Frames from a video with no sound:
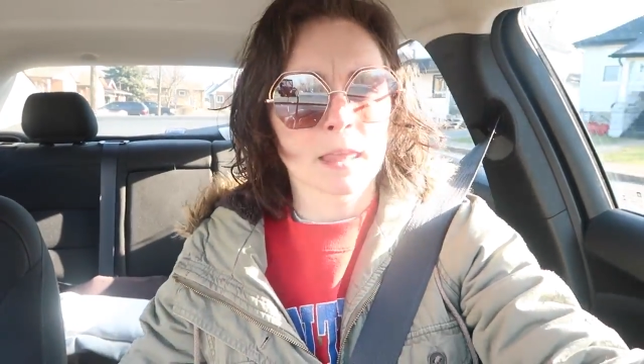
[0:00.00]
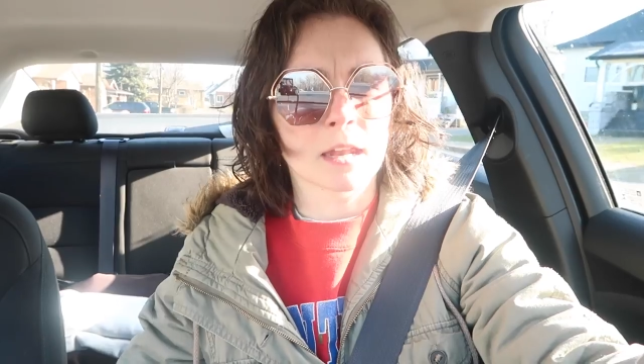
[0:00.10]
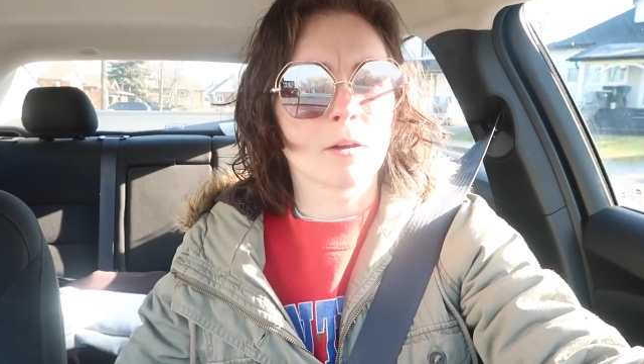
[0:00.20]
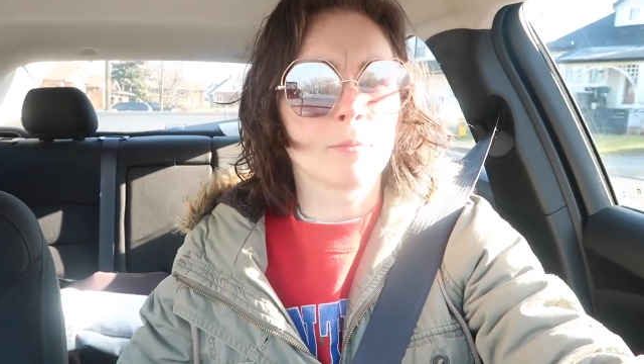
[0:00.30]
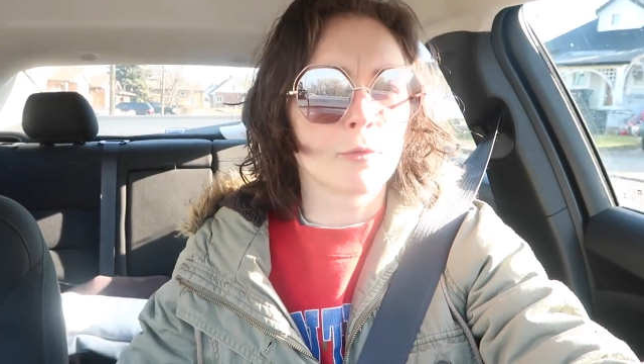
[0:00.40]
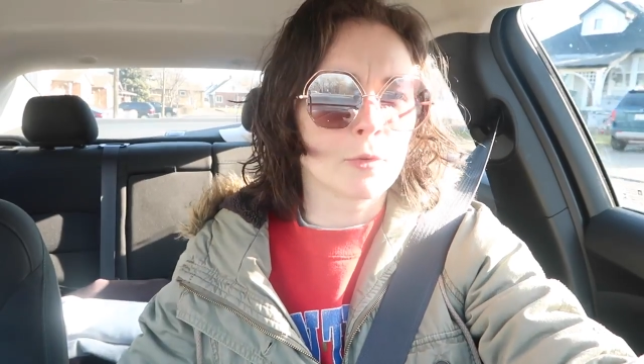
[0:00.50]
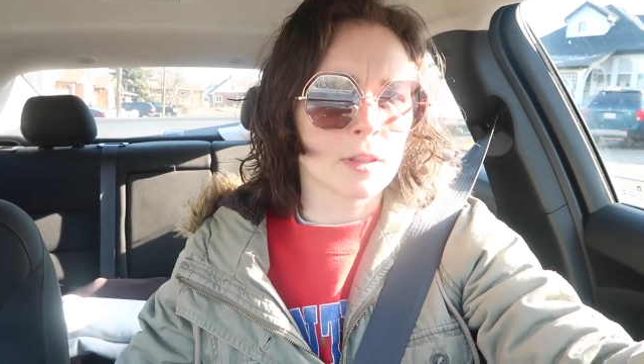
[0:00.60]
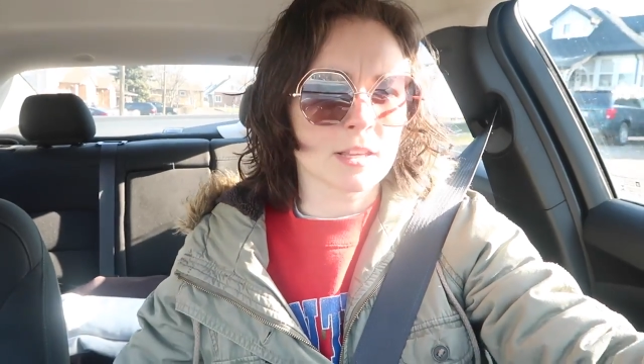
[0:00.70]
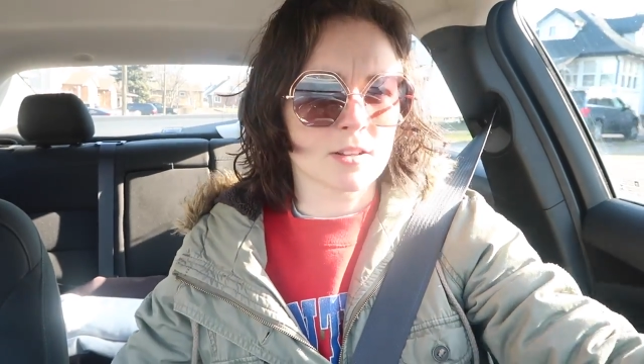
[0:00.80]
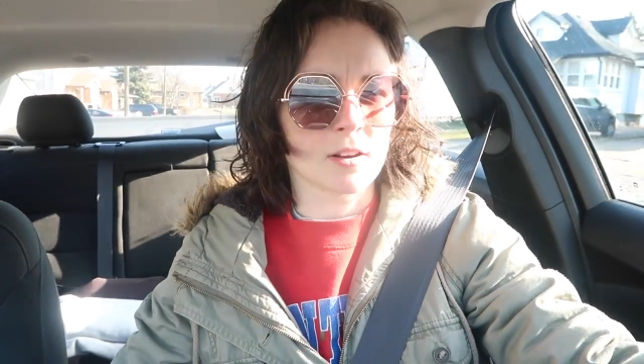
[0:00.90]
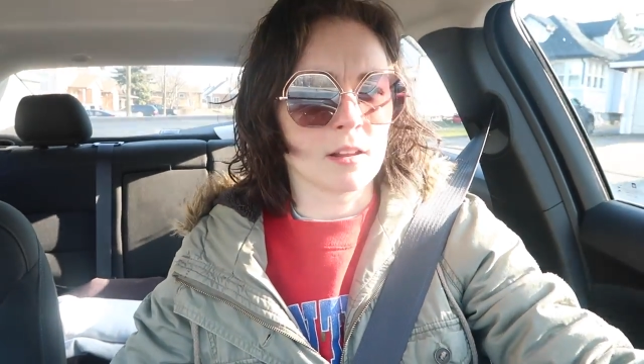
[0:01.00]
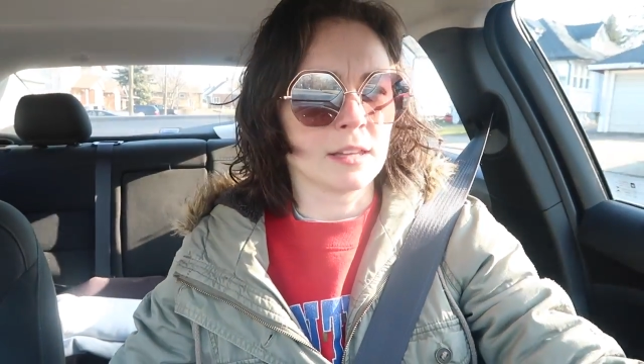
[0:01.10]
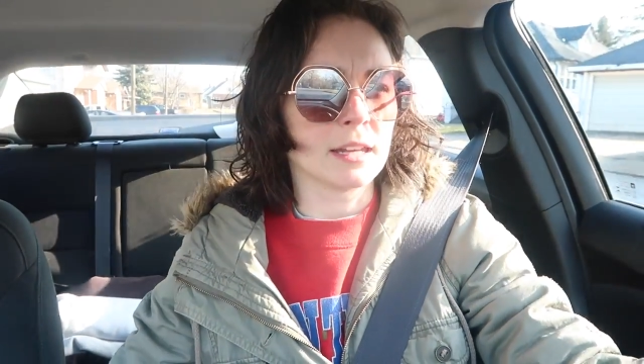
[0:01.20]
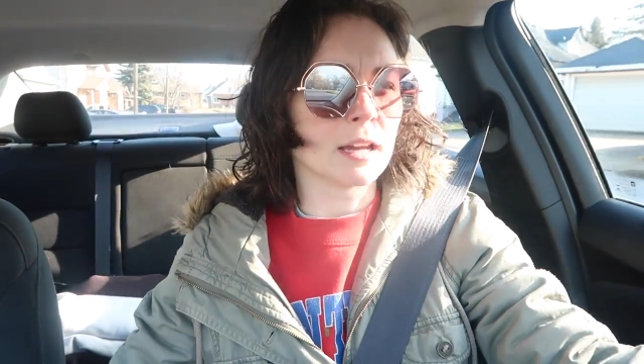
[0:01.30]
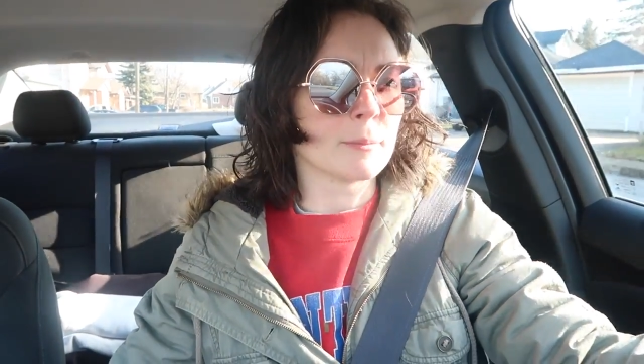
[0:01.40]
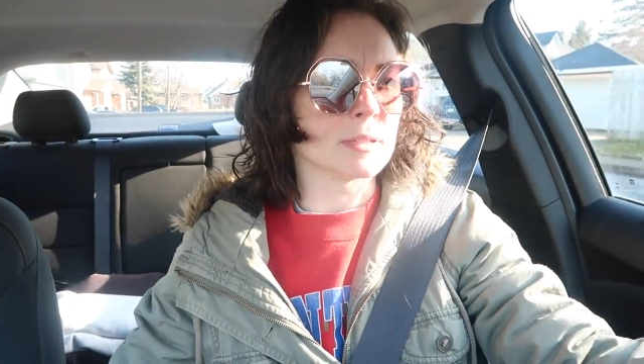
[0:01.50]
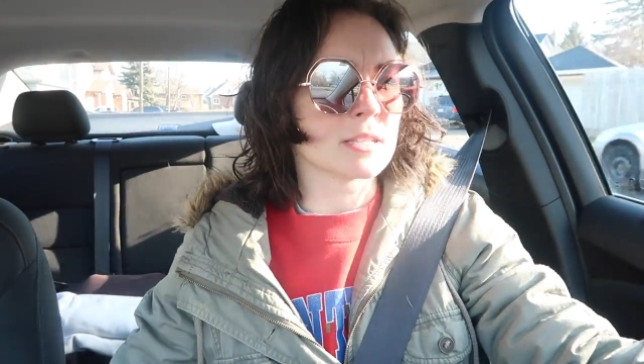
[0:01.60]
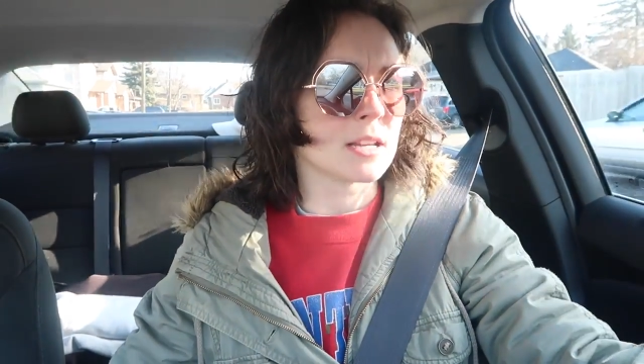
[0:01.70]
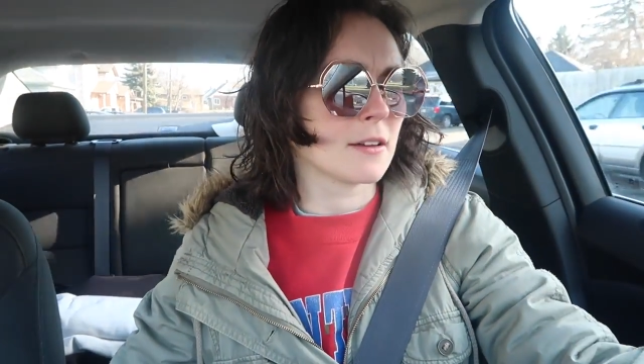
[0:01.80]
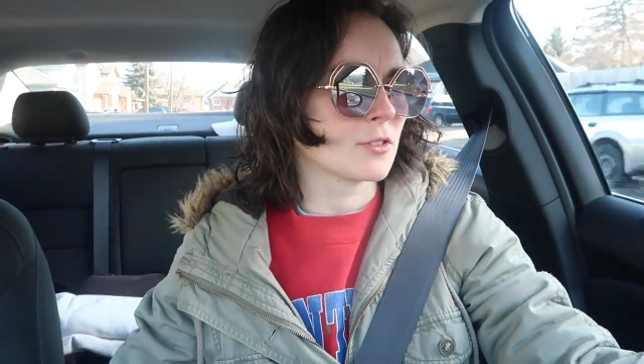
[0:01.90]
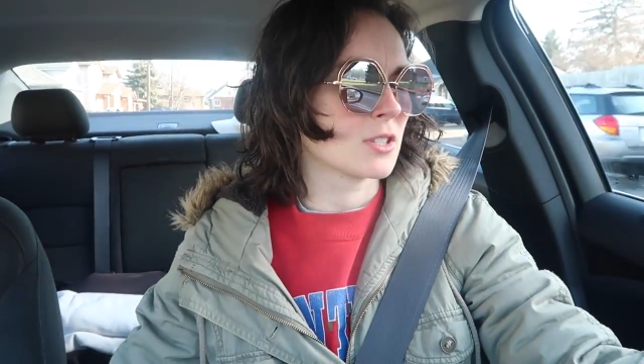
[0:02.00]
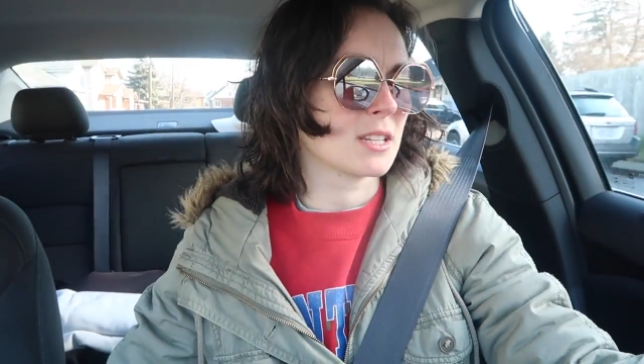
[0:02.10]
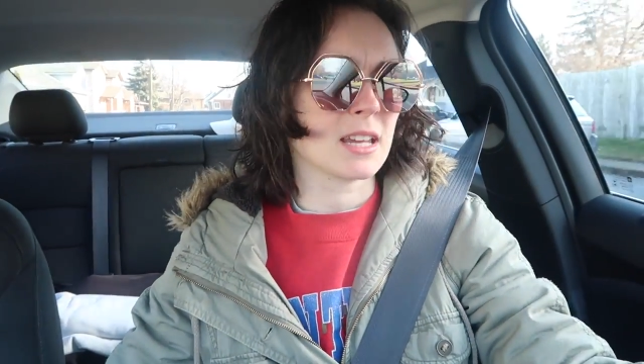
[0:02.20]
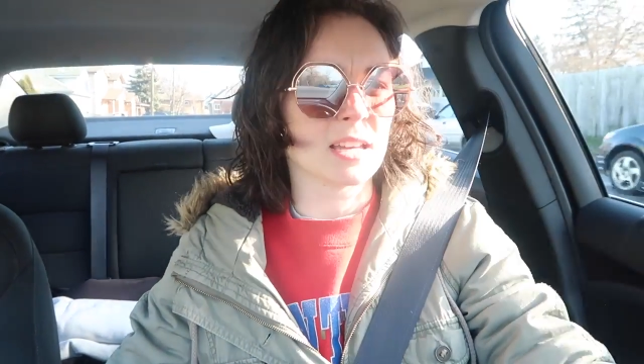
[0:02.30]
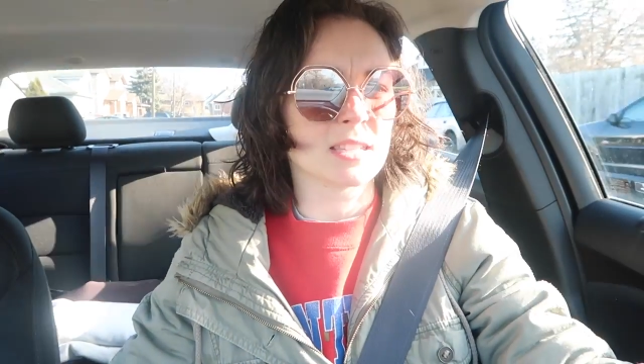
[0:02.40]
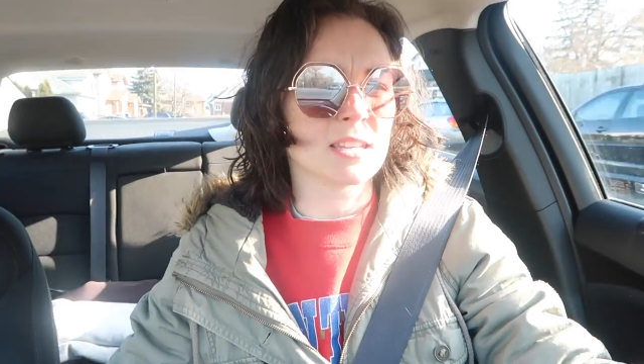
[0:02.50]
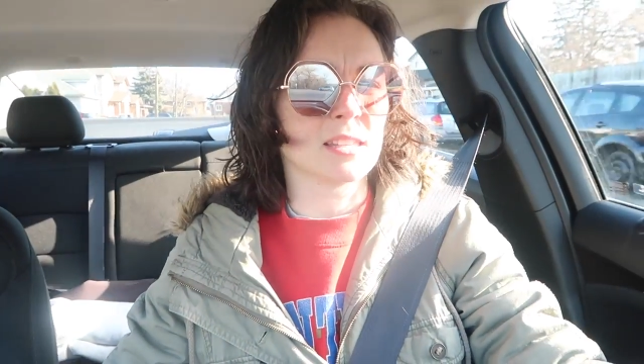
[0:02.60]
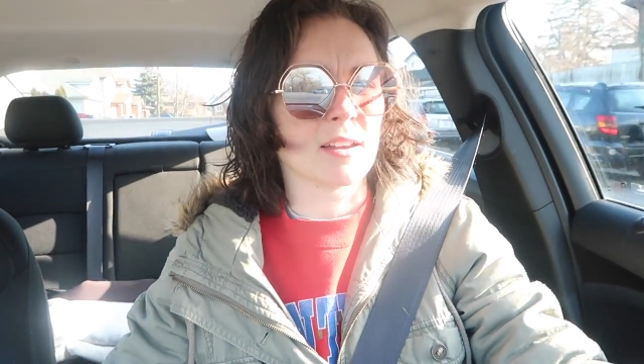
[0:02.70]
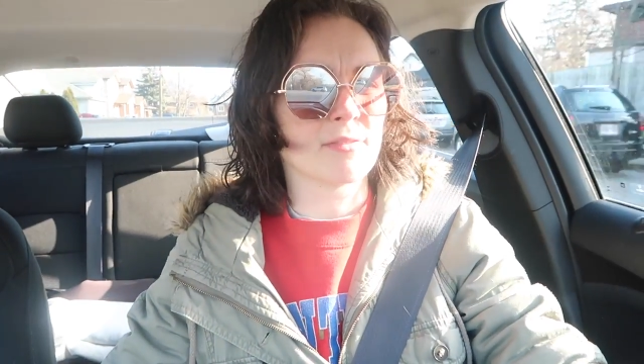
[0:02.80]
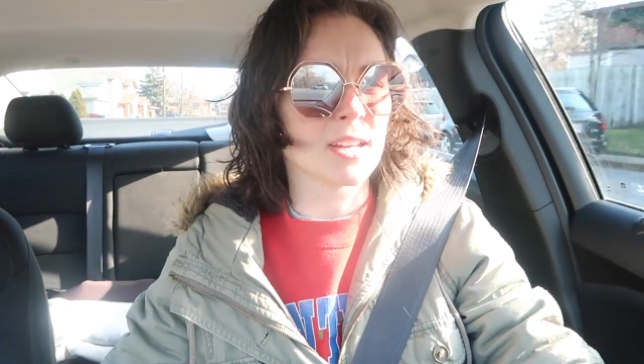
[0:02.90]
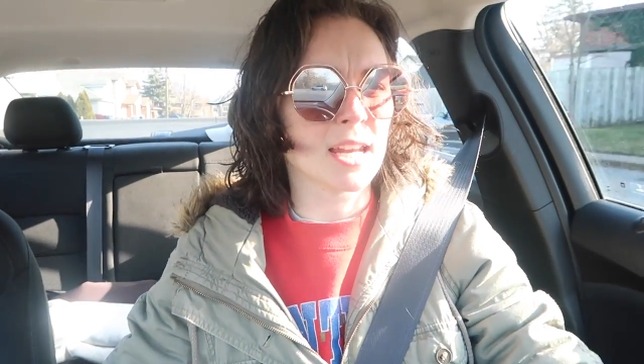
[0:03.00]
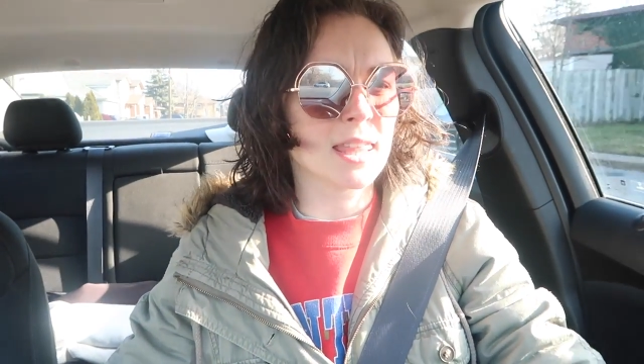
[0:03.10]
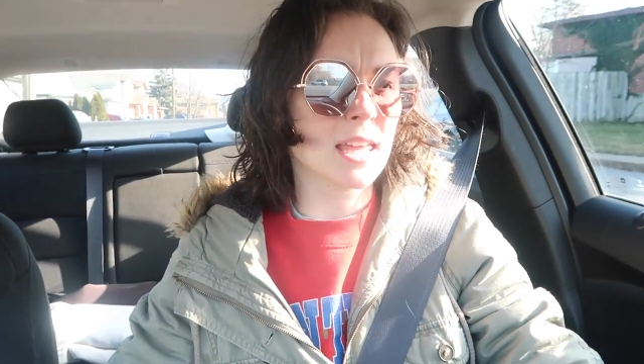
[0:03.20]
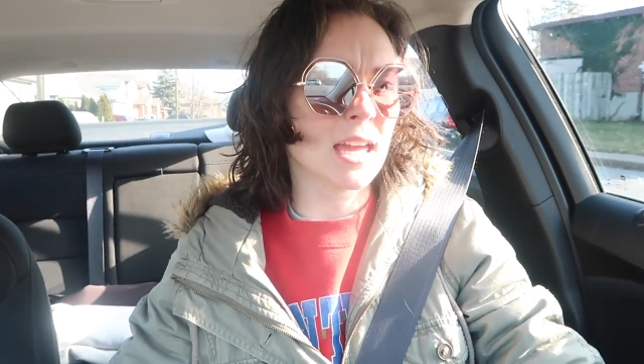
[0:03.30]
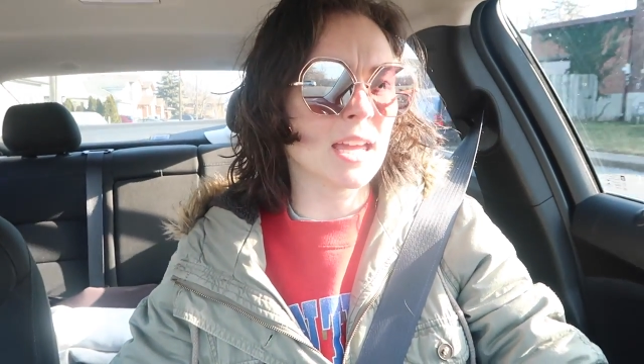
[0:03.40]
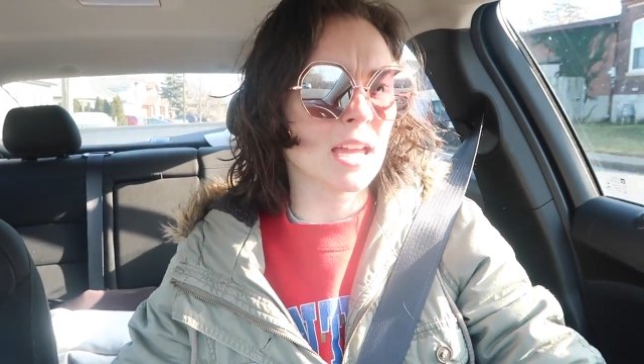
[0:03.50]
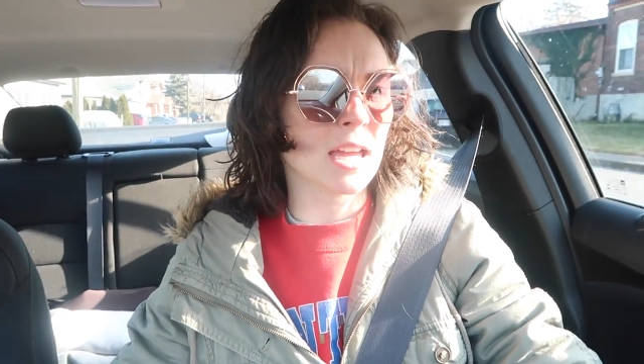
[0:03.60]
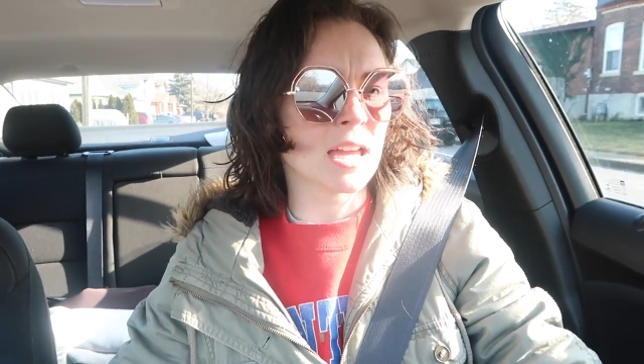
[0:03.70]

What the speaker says: you know, before they start cleaning up his stuff, just in case he left anything.